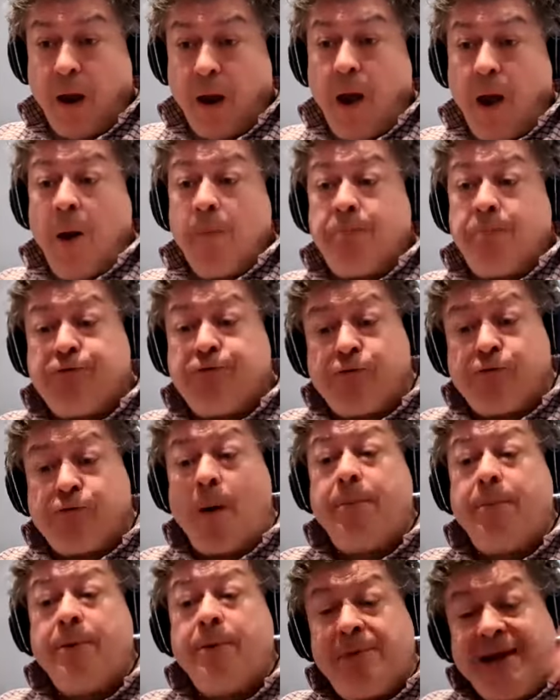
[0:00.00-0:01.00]

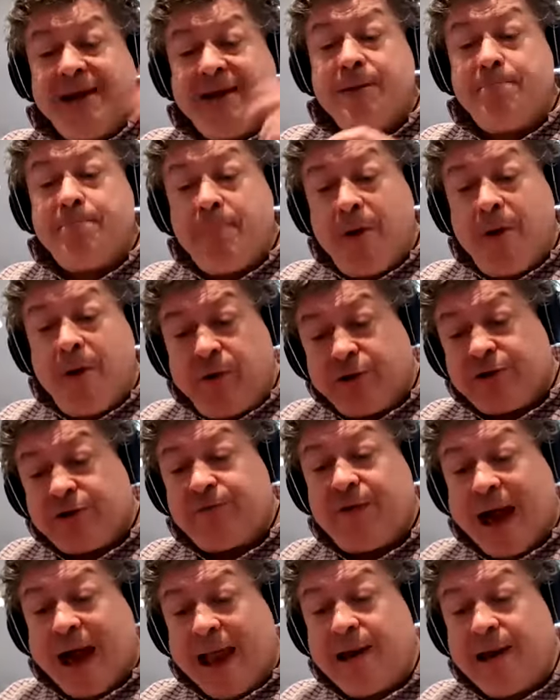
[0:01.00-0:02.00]
probably the most
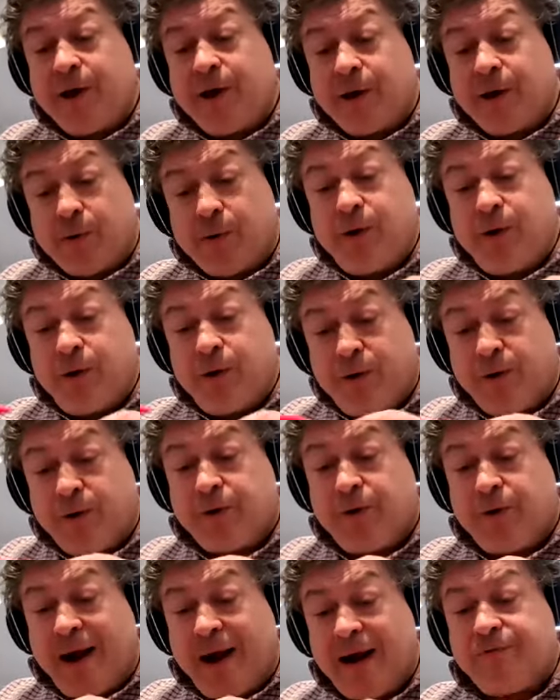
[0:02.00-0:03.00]
value you could
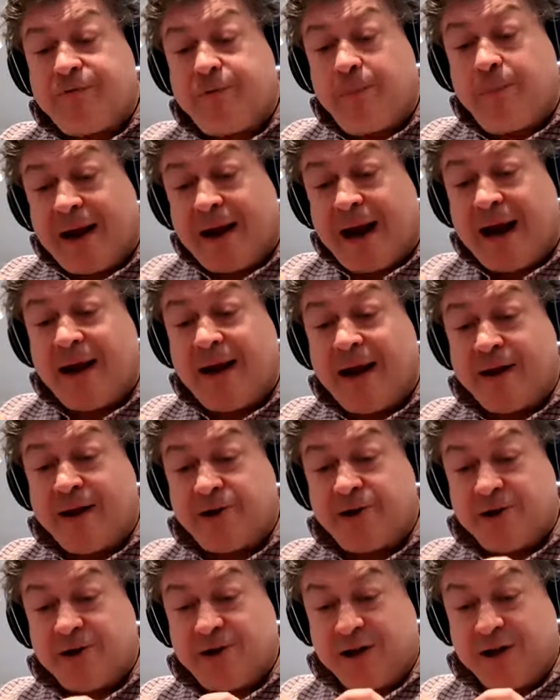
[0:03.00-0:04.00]
create from an ad
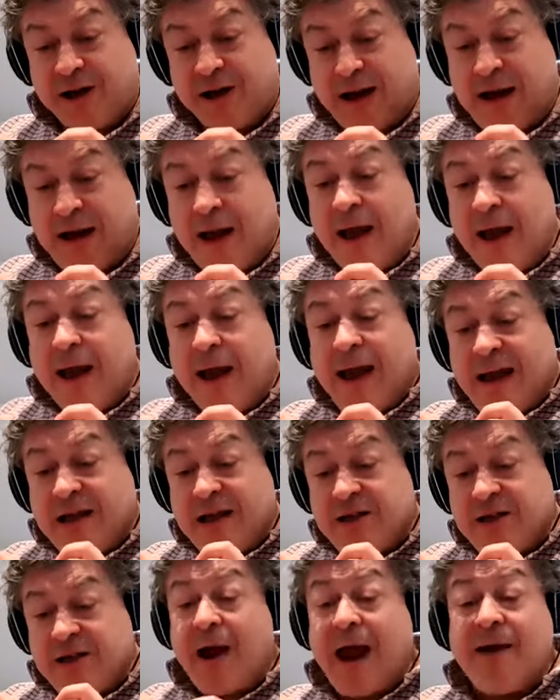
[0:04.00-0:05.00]
agency is
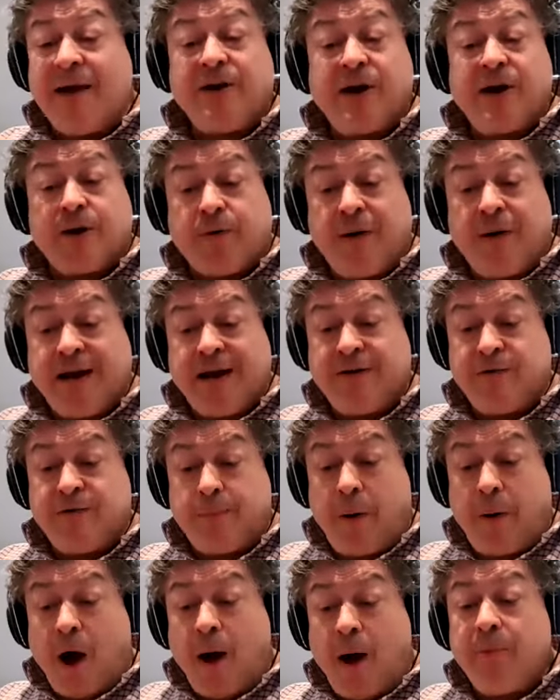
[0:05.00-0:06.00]
by having a creative
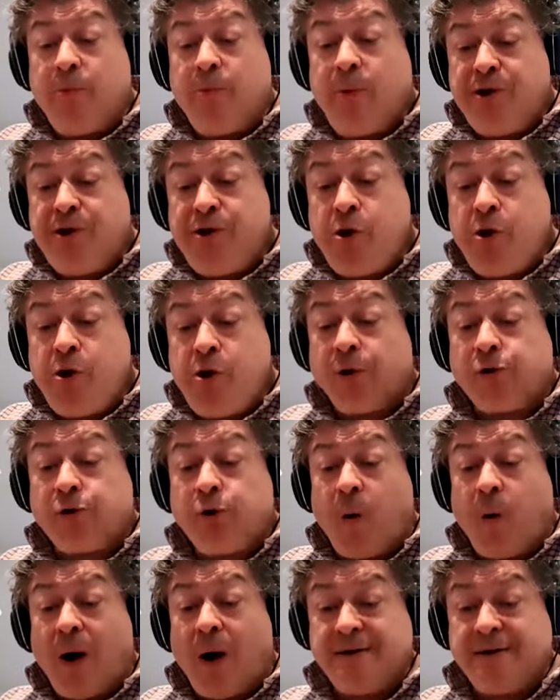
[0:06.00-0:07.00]
department with not
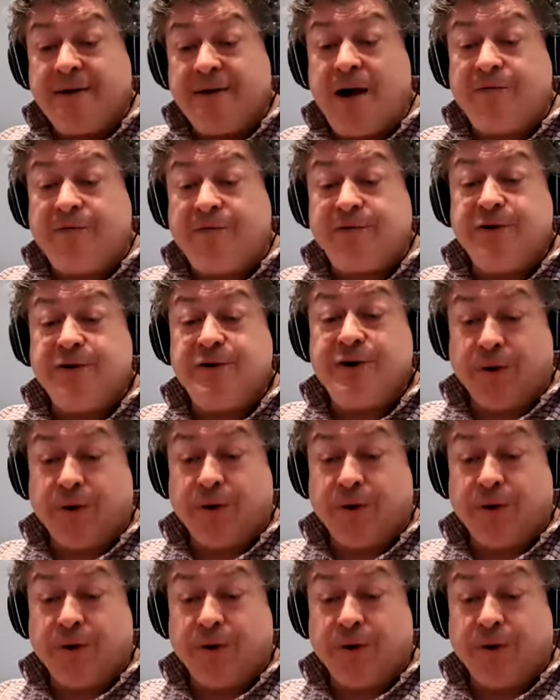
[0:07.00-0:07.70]
quite enough to do.